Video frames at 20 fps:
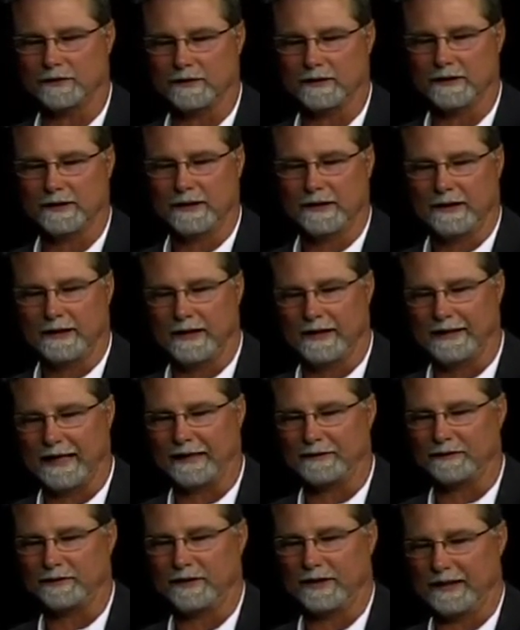and
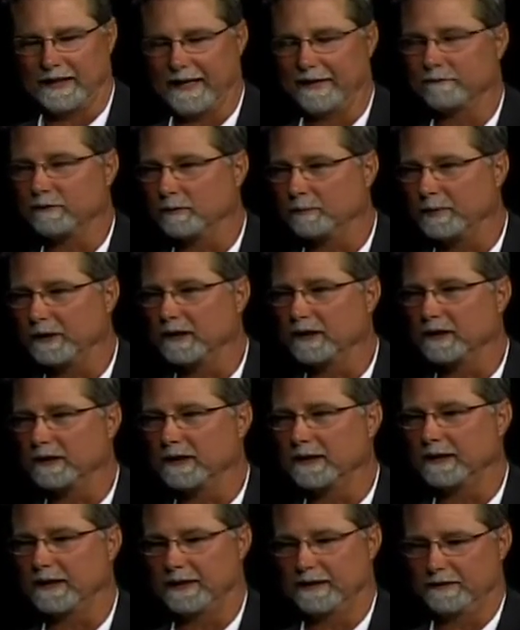that's the inevitability
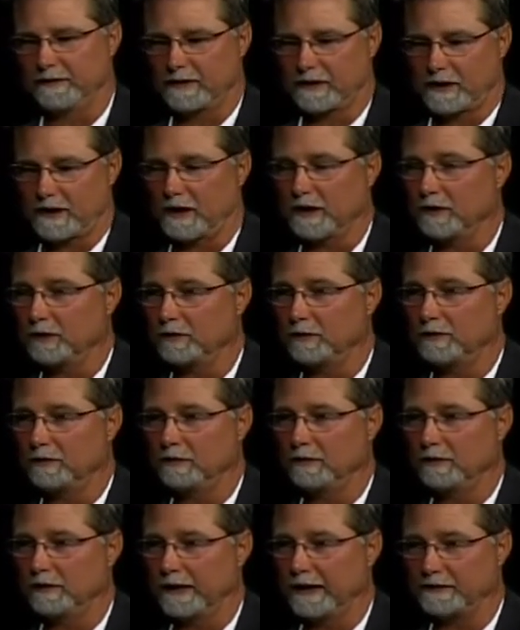that the code,
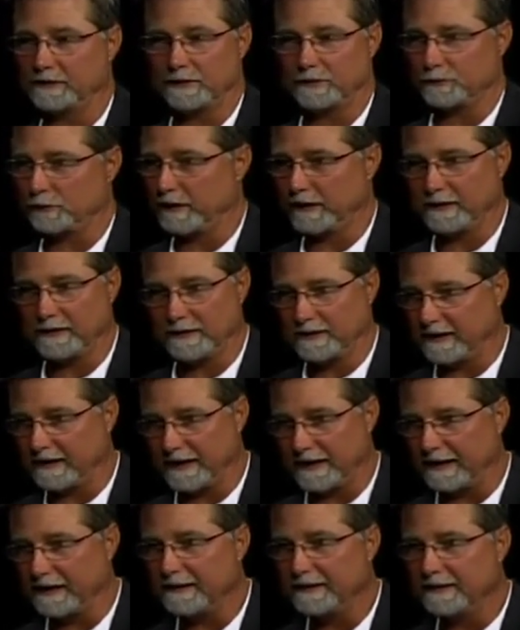as it's written
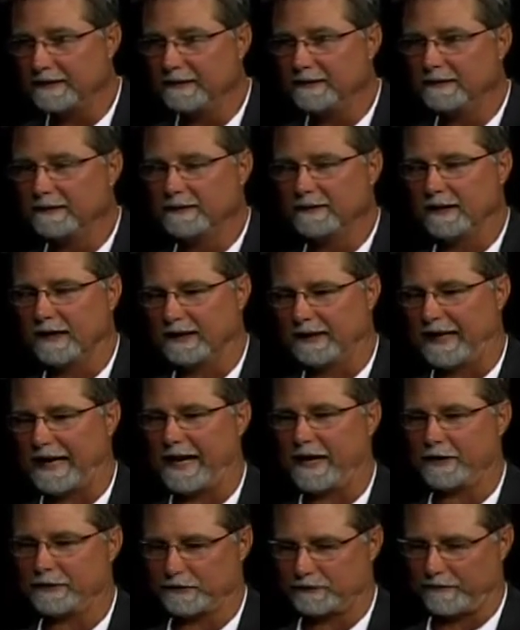today,
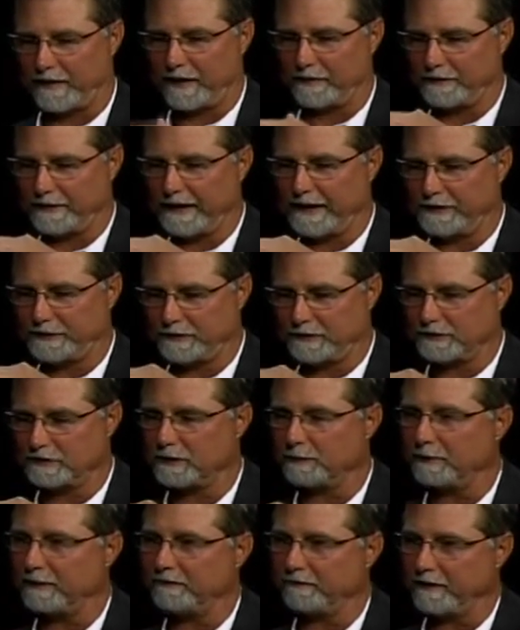allows foundations
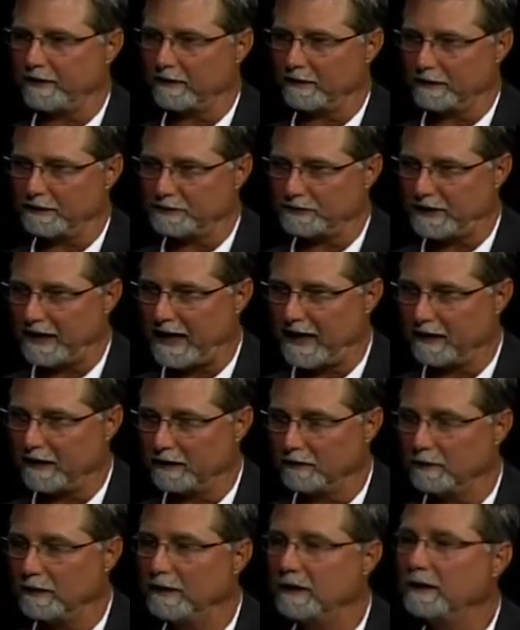to be fairly
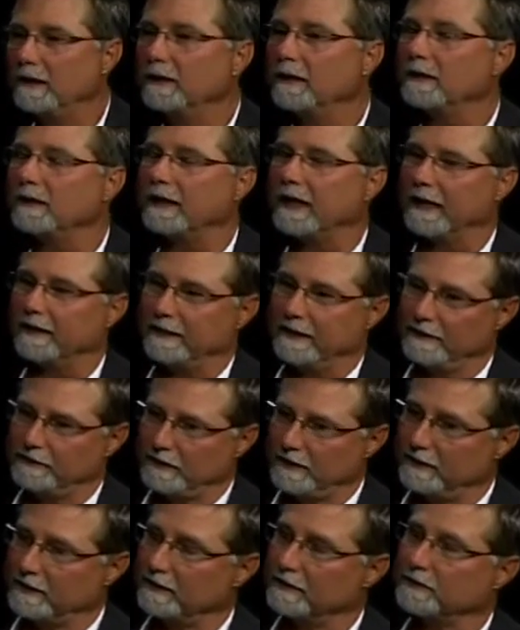shallow. Now, these
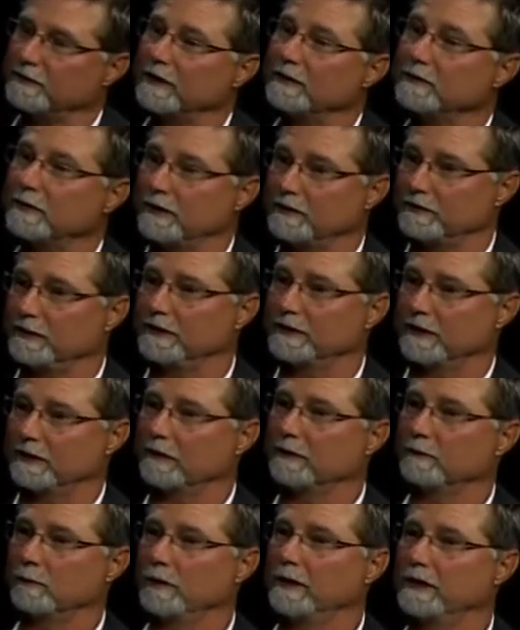inconsistencies,
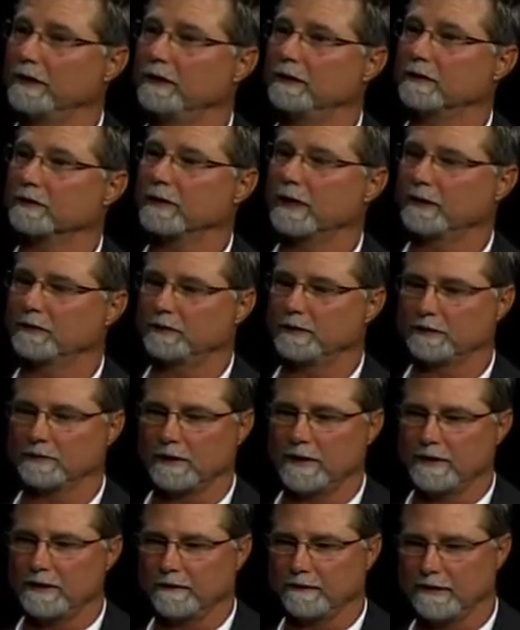we need to discuss this,
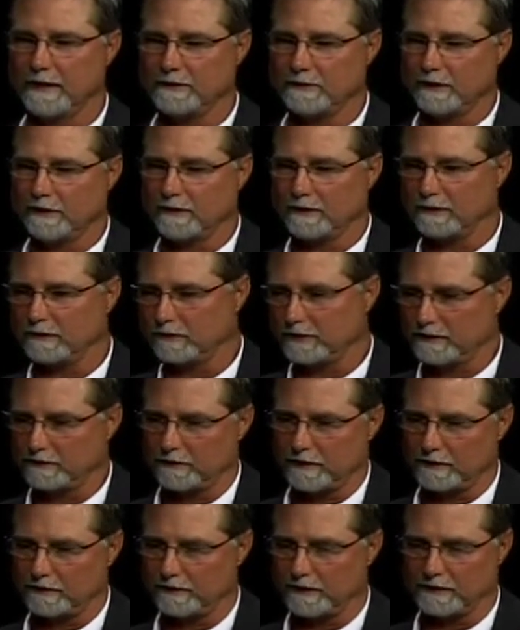these
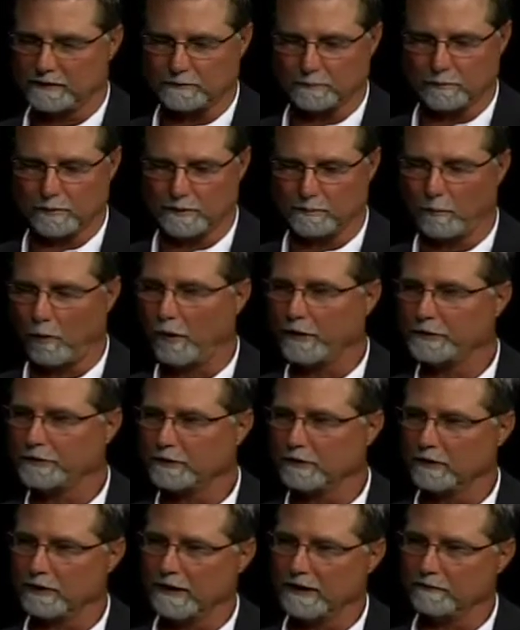inconsistencies with
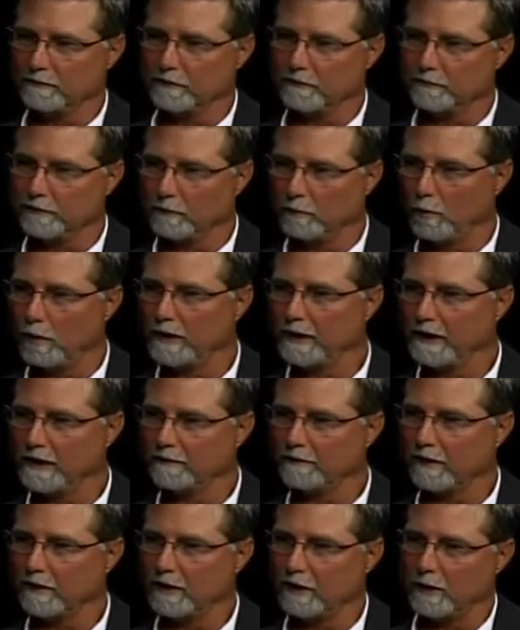moisture level from one end of
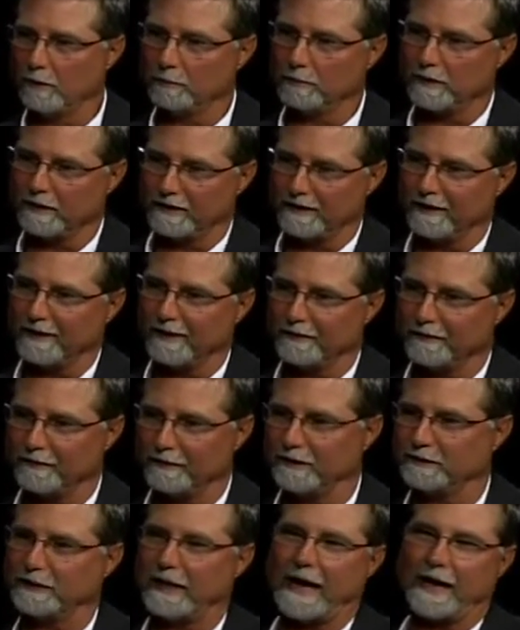our home to the other,
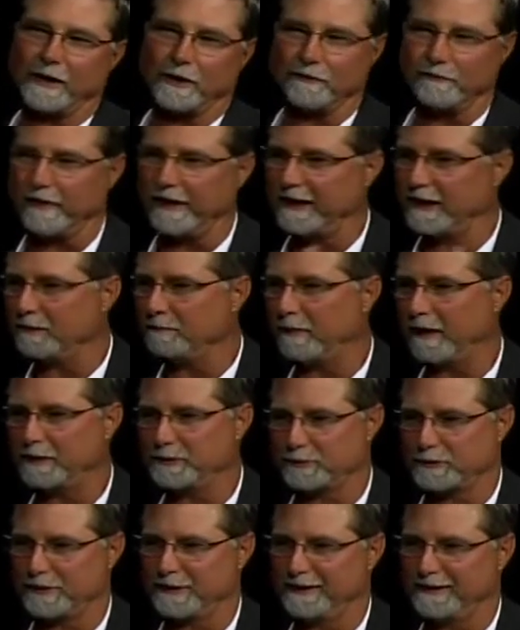that's aggravated by
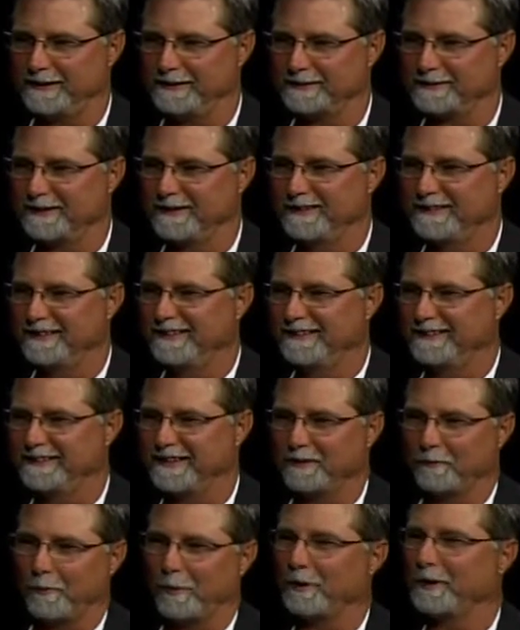trees
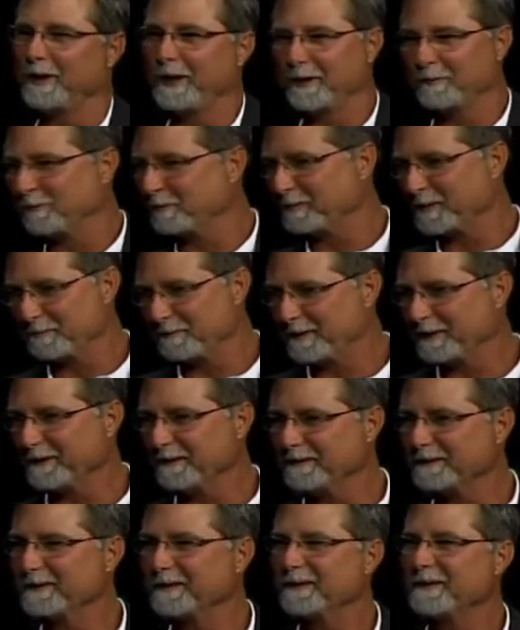that weren't here when we
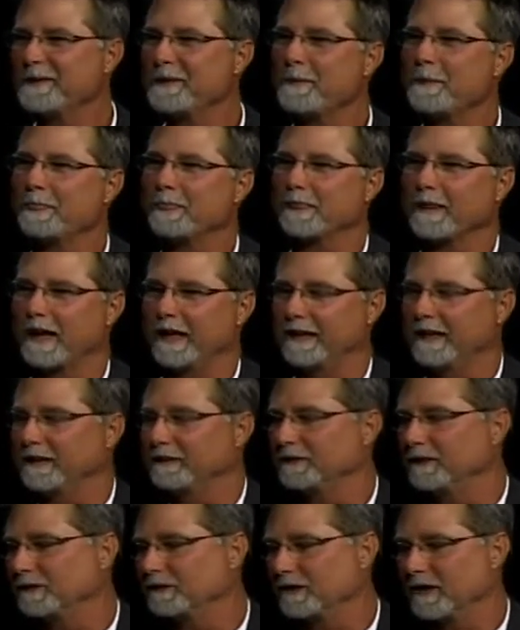built. Okay, that
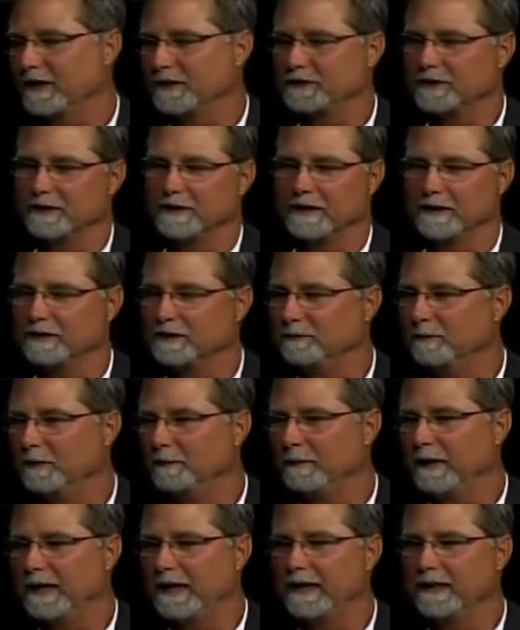discussion needs to be
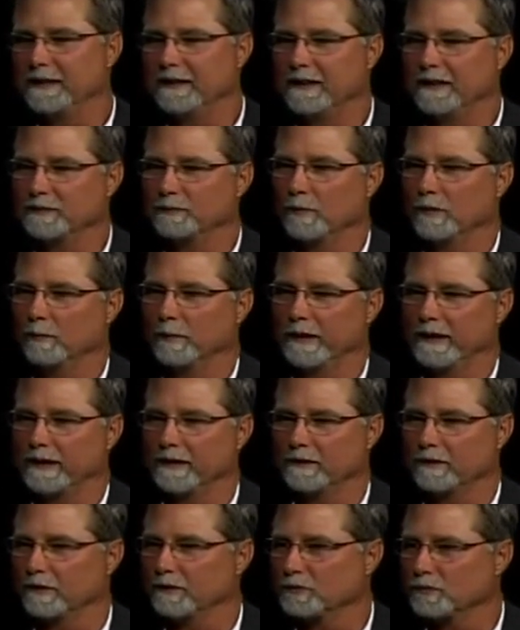made, and that's what we can
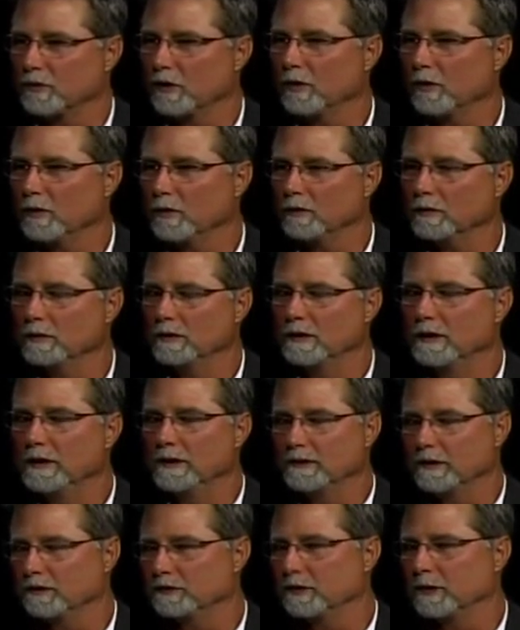control
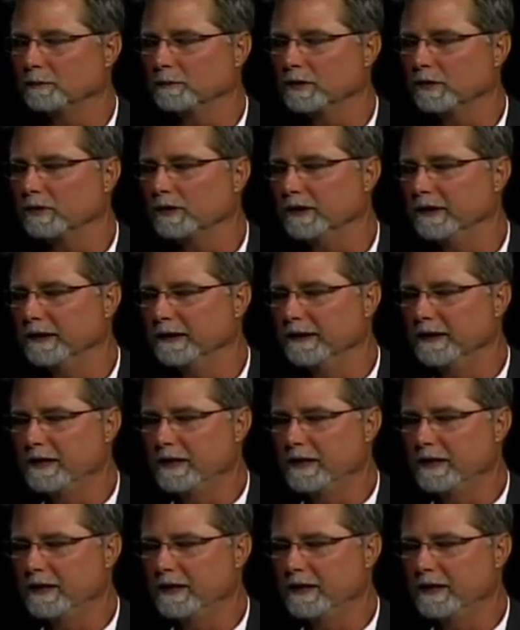to some degree.